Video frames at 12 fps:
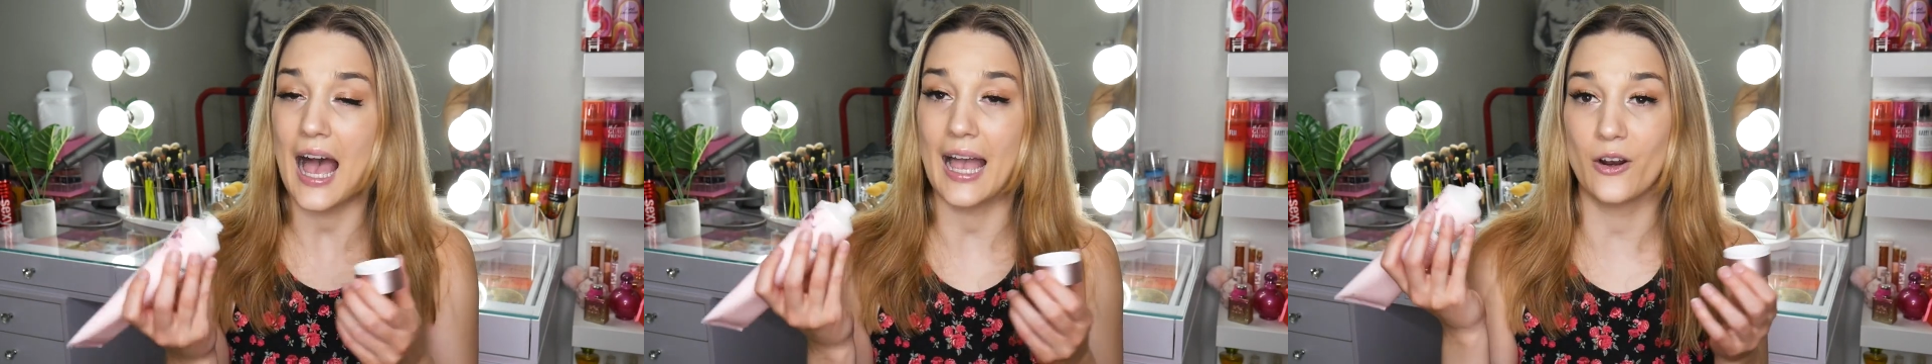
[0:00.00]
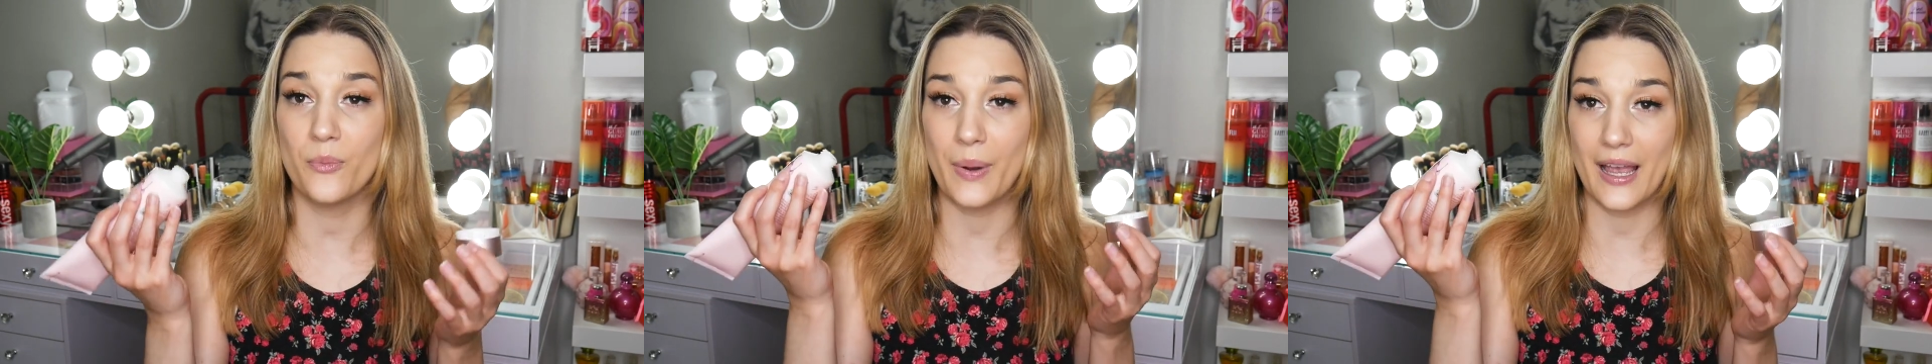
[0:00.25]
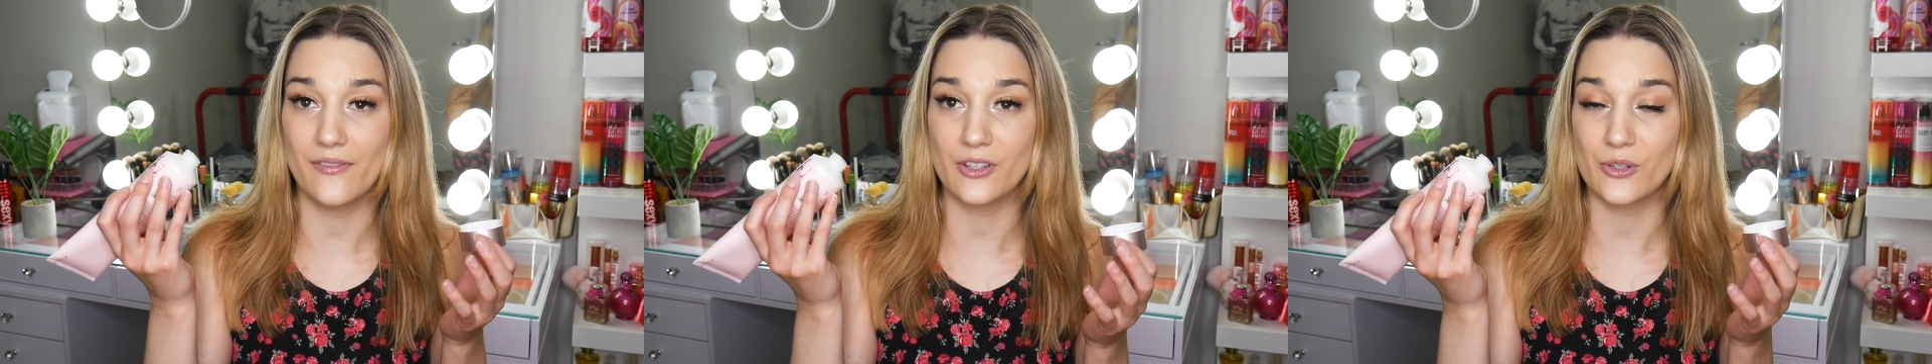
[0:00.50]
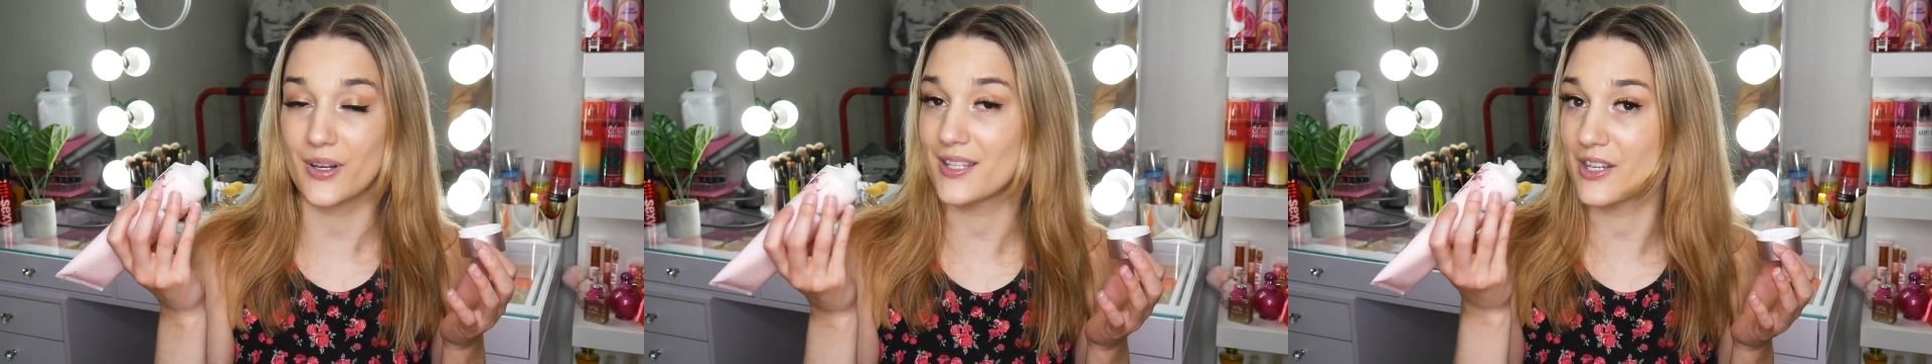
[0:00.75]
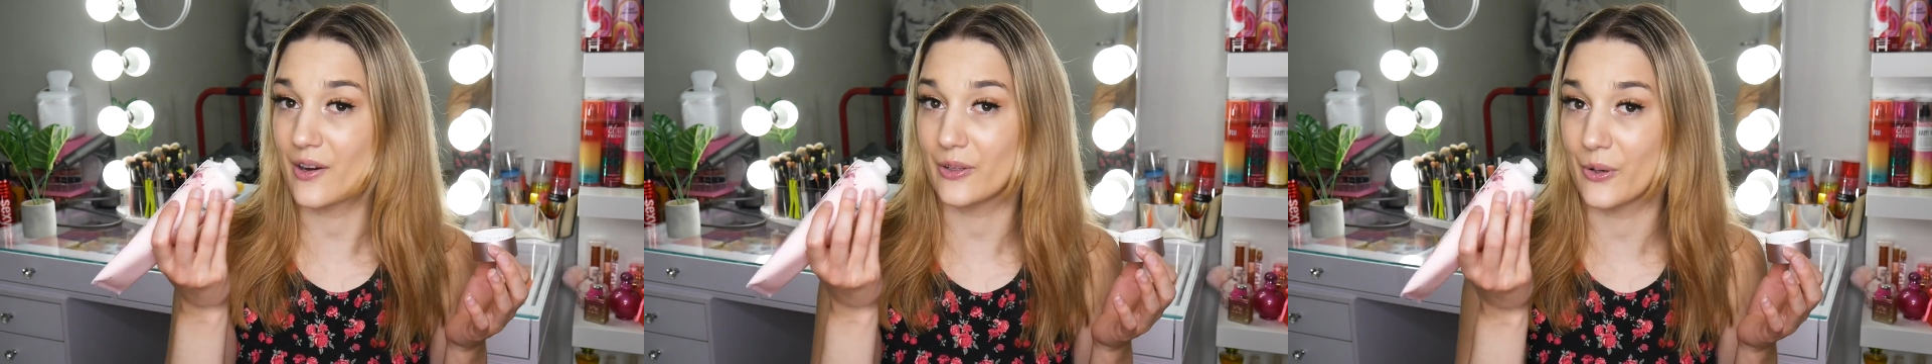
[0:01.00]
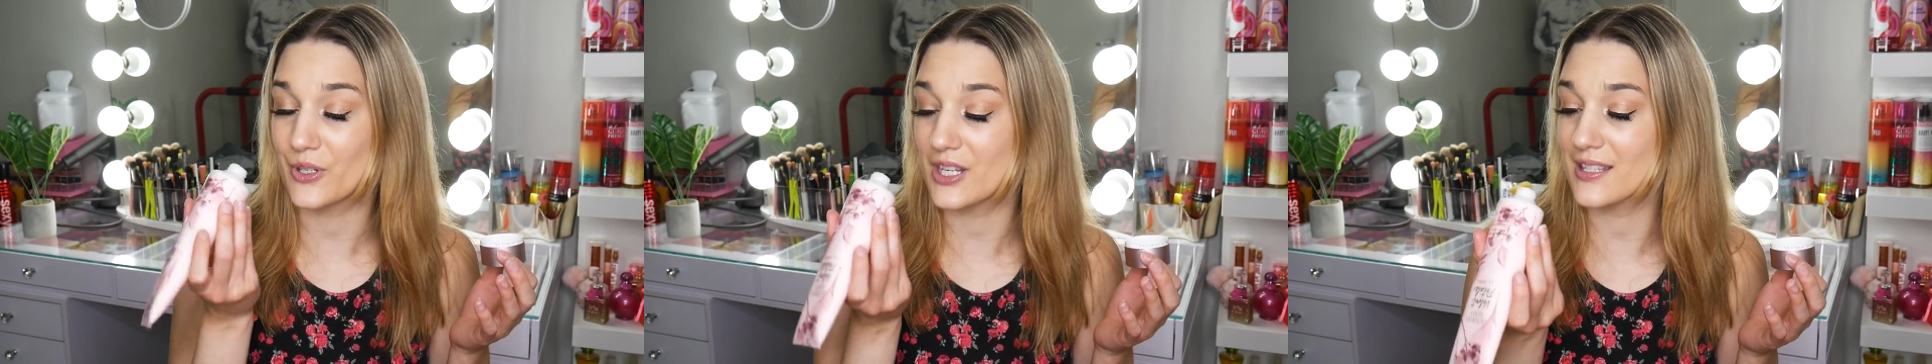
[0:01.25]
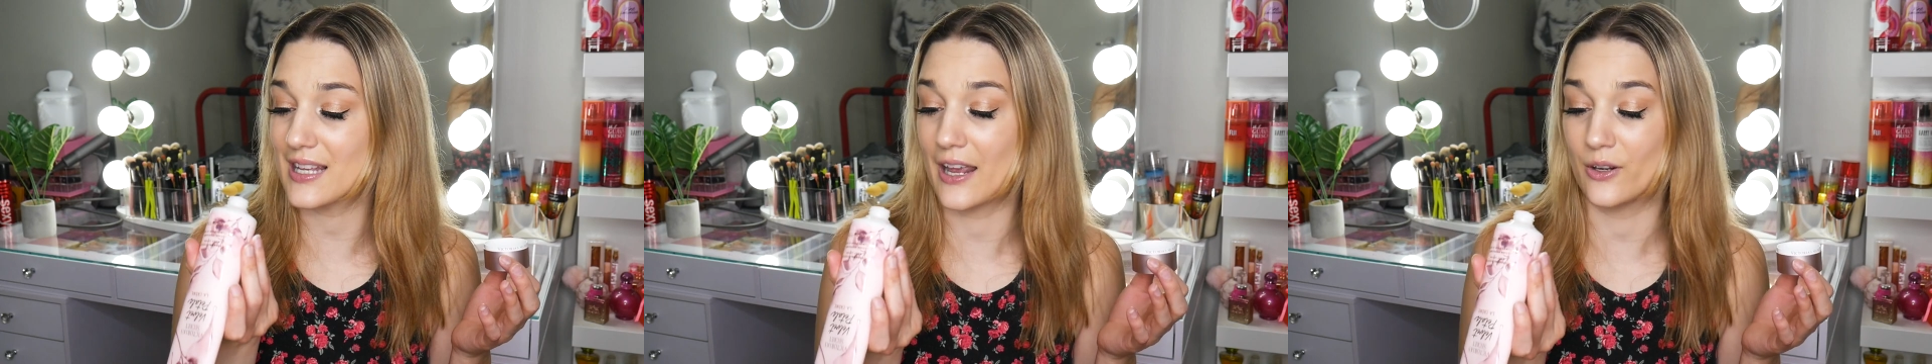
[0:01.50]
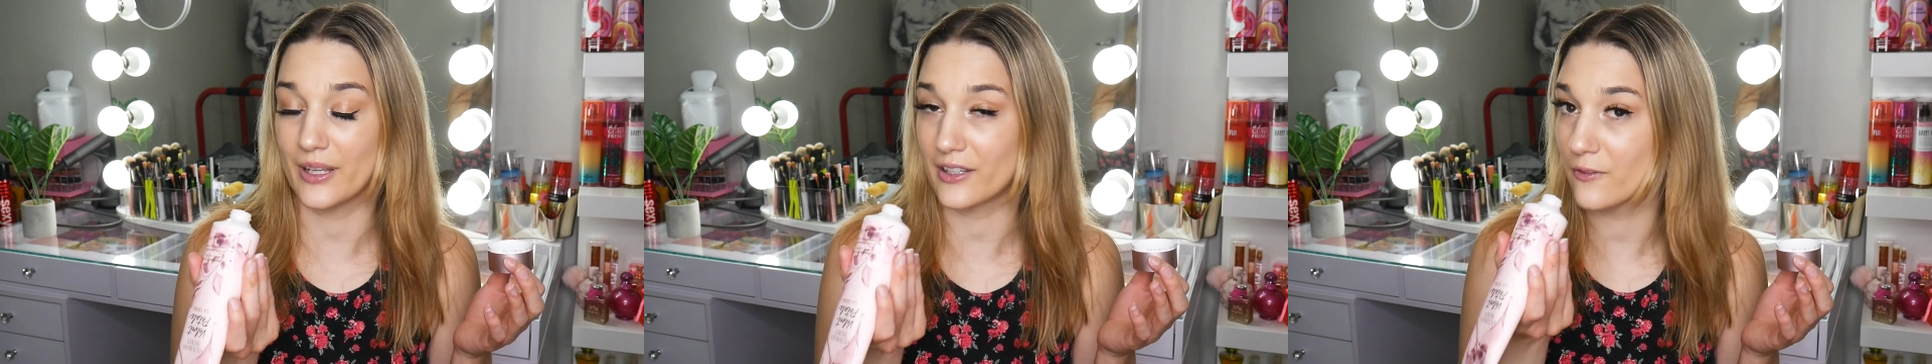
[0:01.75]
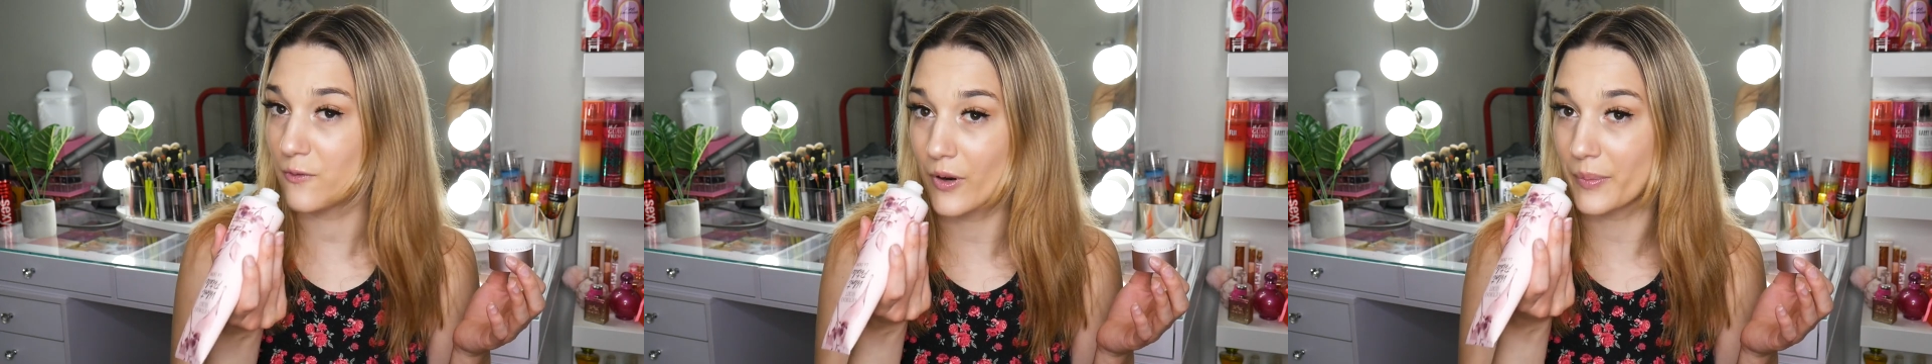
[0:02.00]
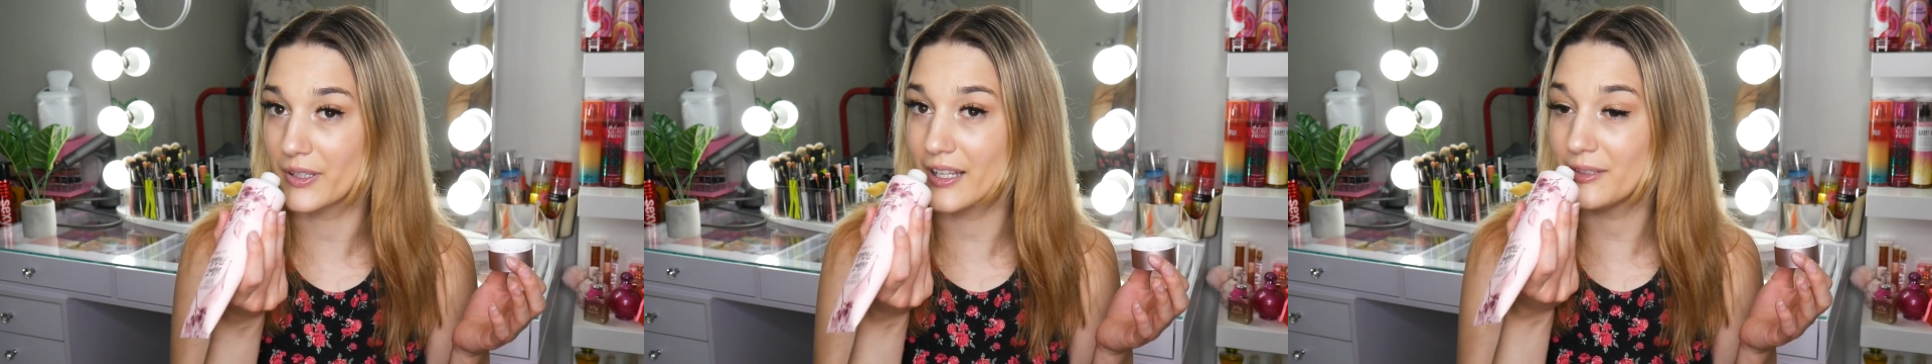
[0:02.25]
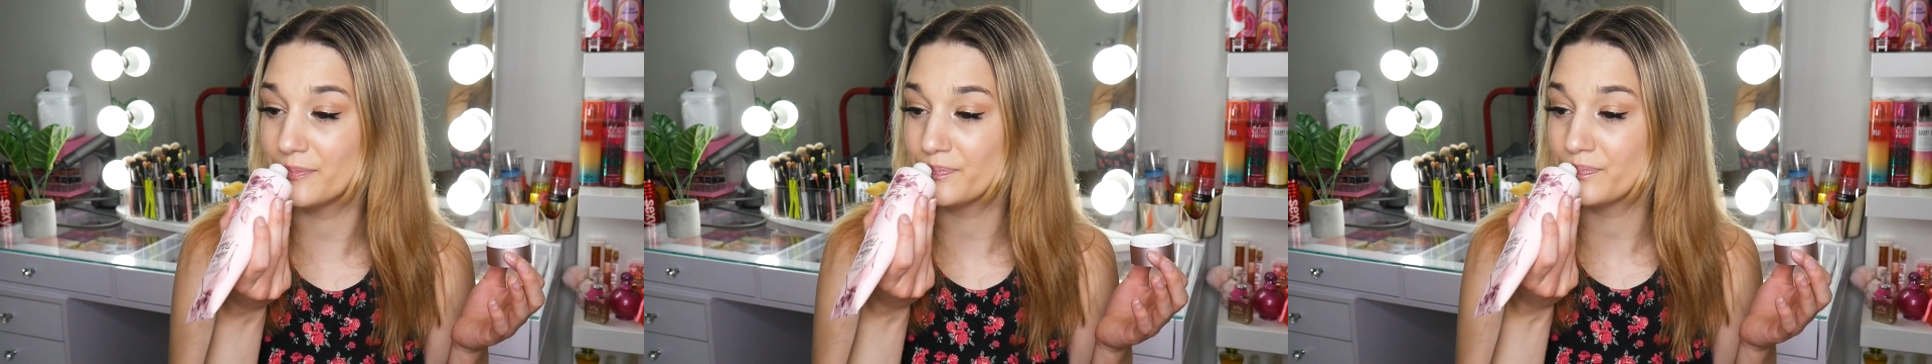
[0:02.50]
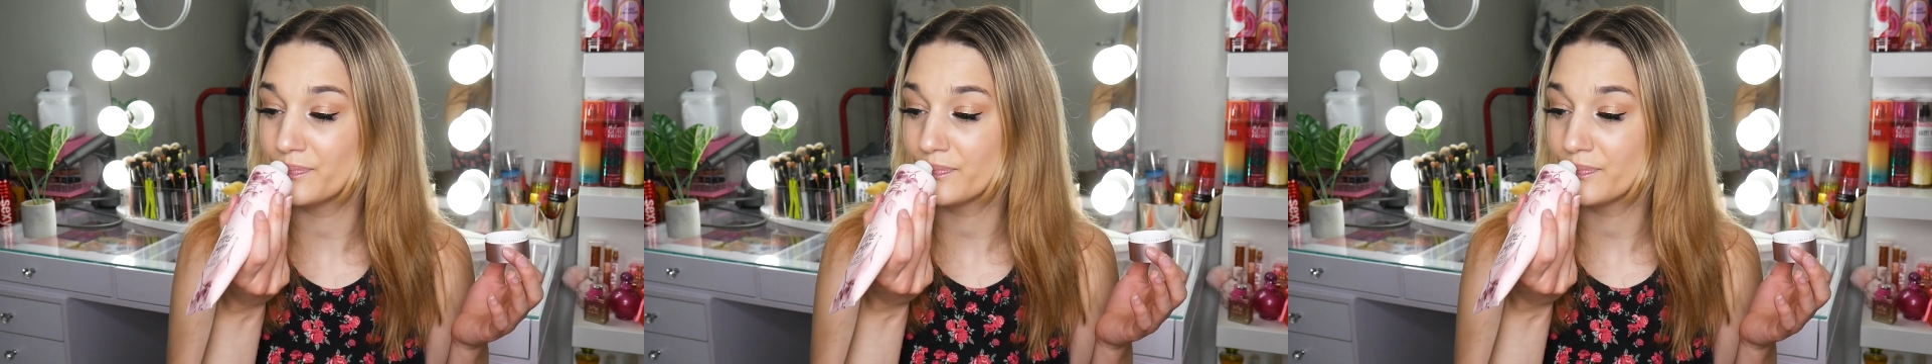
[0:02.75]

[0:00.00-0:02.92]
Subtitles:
I don't buy Victoria's Secret lotions. I don't like the formula.